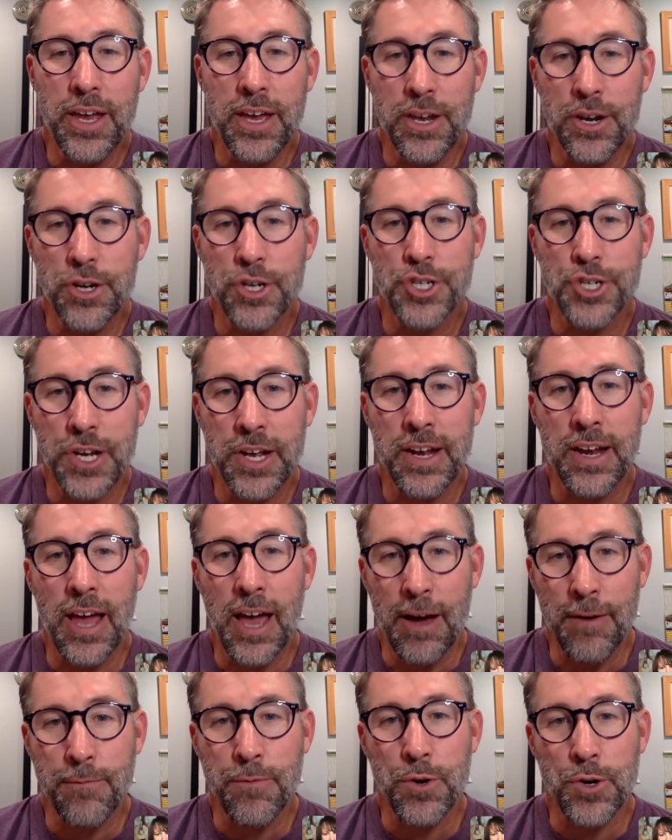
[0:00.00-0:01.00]
energy and
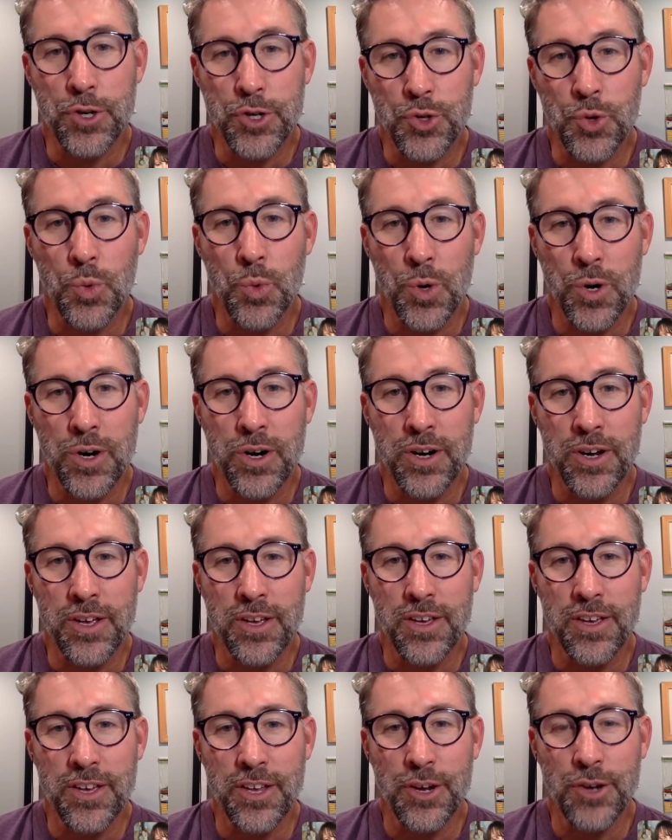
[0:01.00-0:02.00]
effort toward,
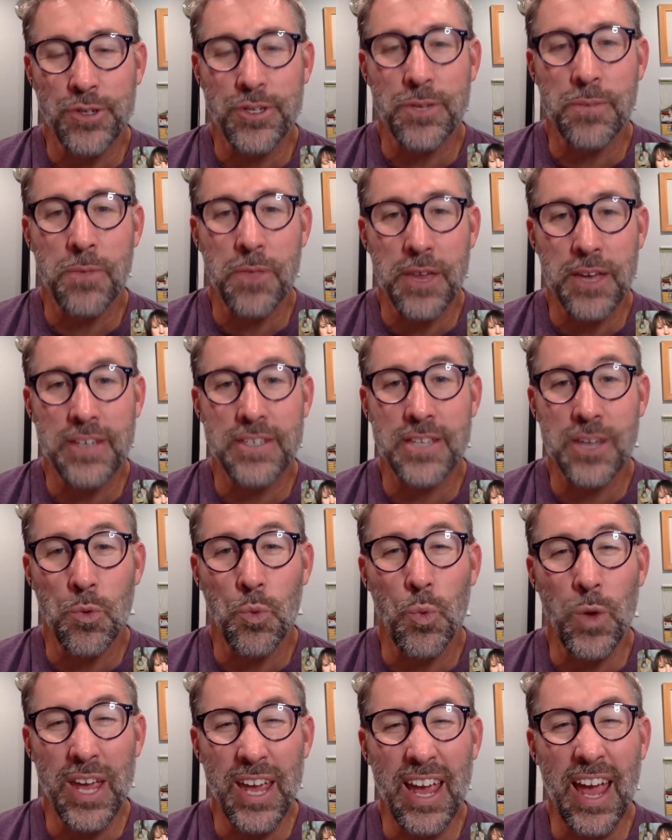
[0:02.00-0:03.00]
some things that
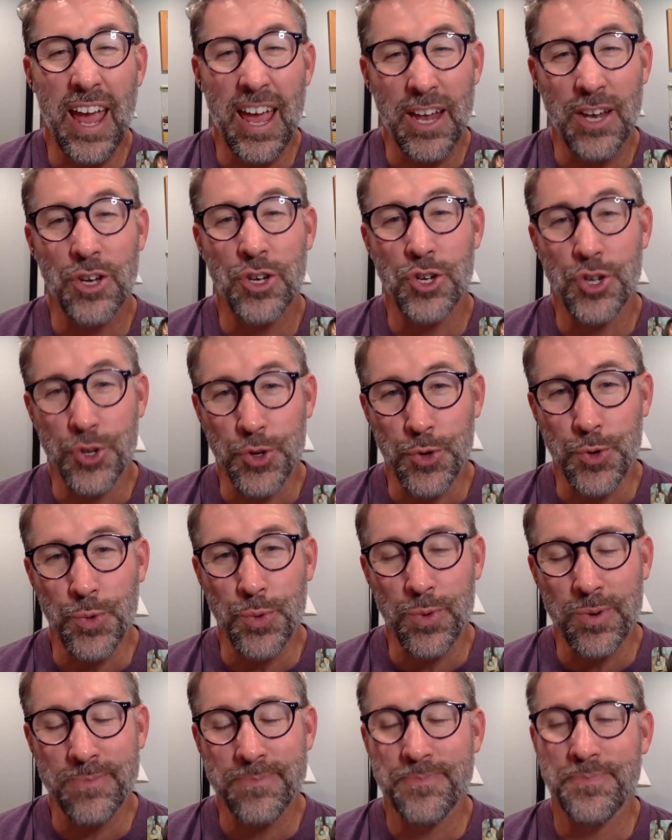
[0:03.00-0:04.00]
we can
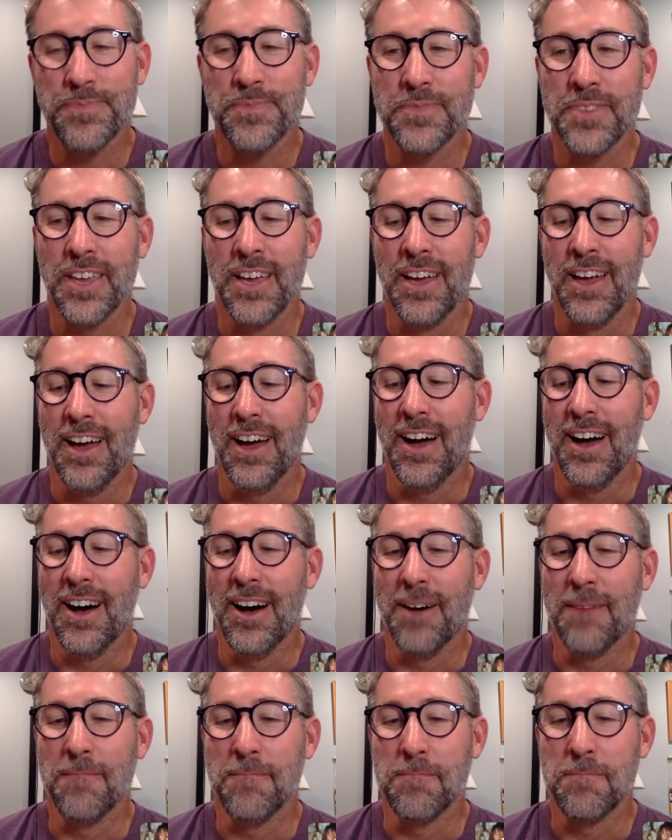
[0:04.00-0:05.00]
do.
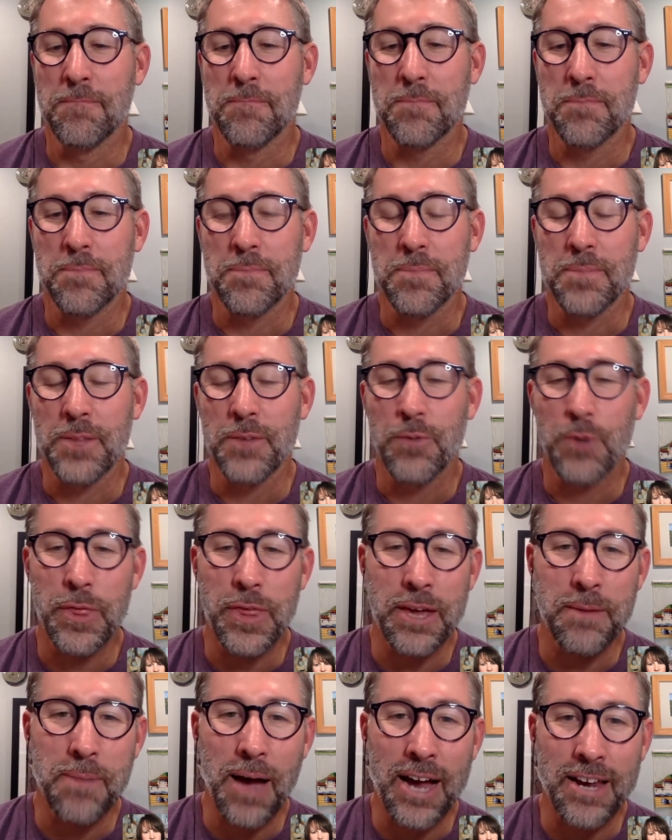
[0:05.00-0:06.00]
If we
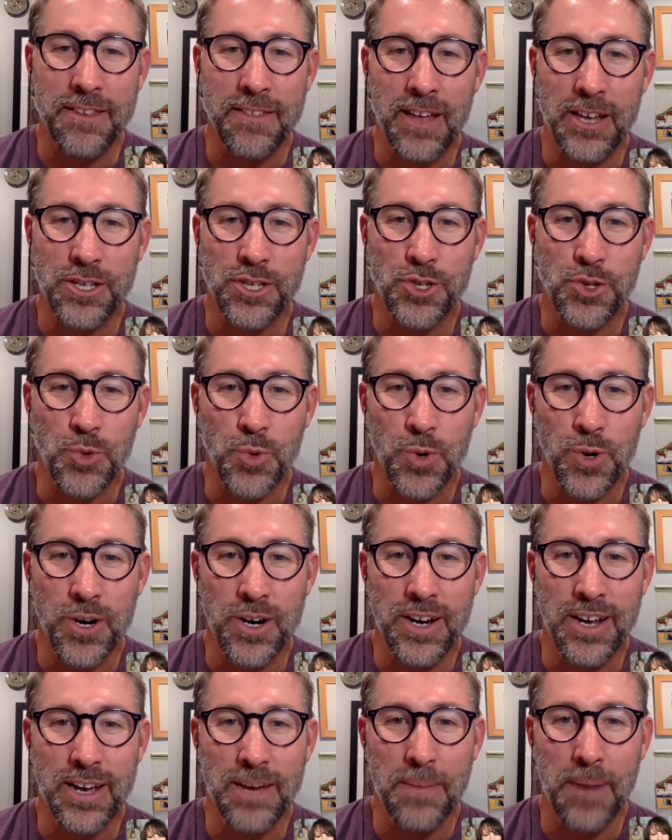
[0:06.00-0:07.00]
think back to that
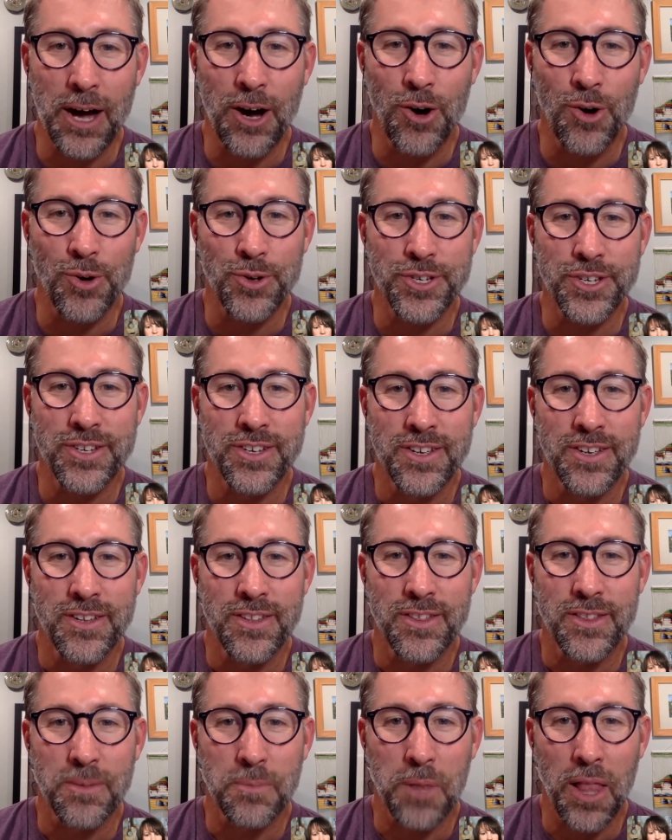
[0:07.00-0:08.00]
story about
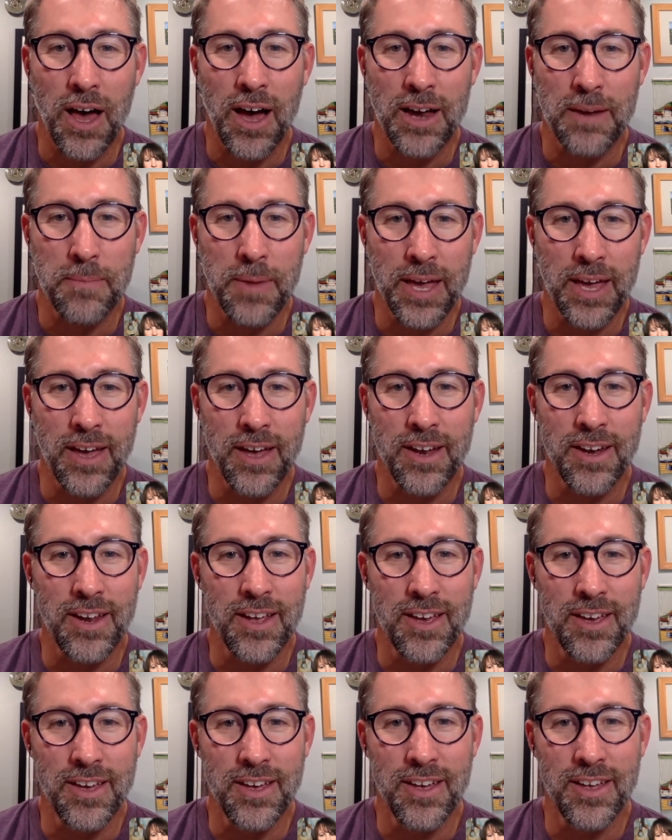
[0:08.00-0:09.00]
the blind man
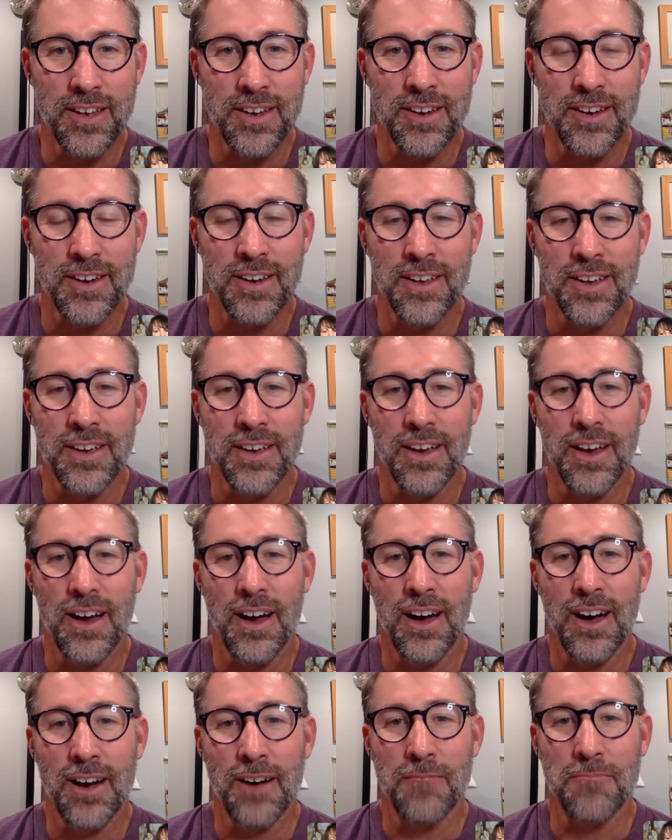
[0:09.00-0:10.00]
in
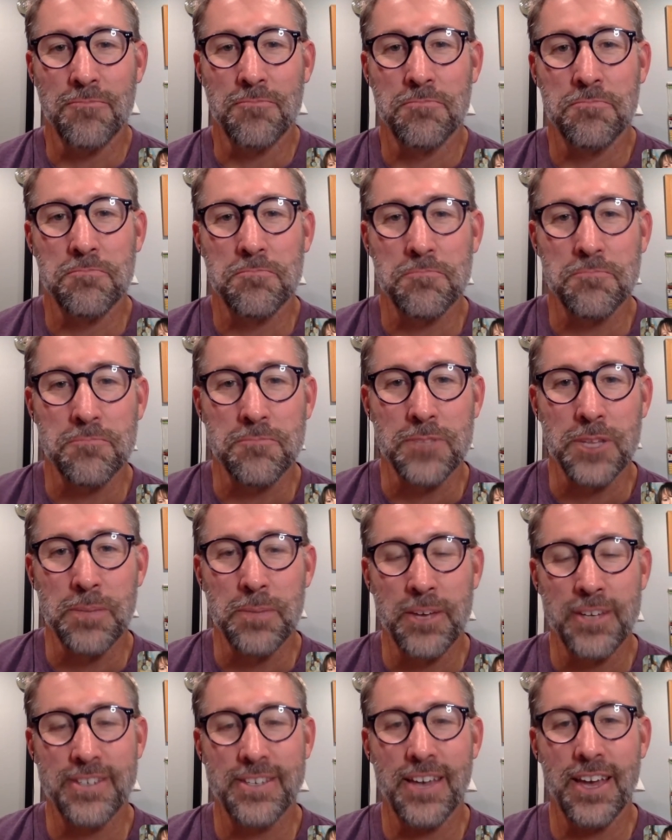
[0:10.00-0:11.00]

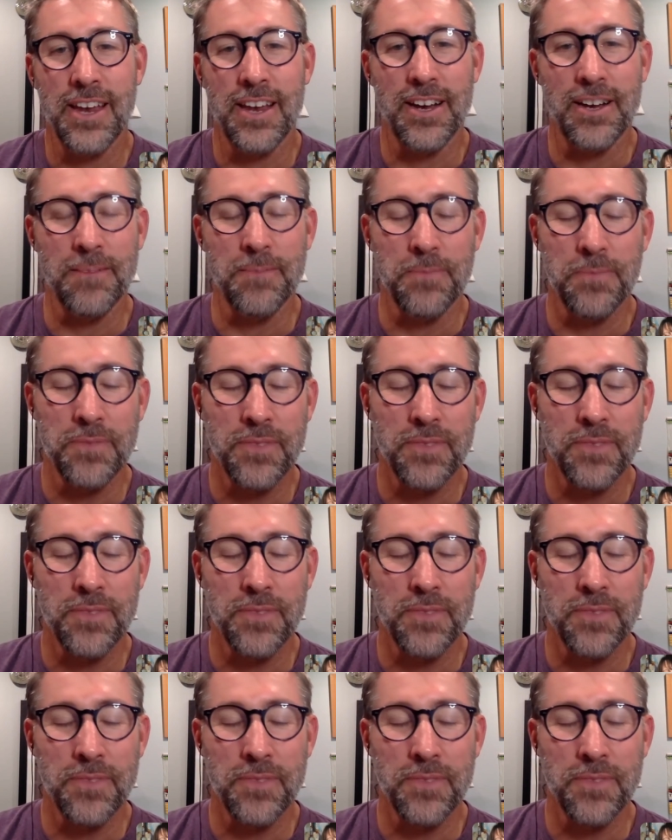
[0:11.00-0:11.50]
Bethsaida,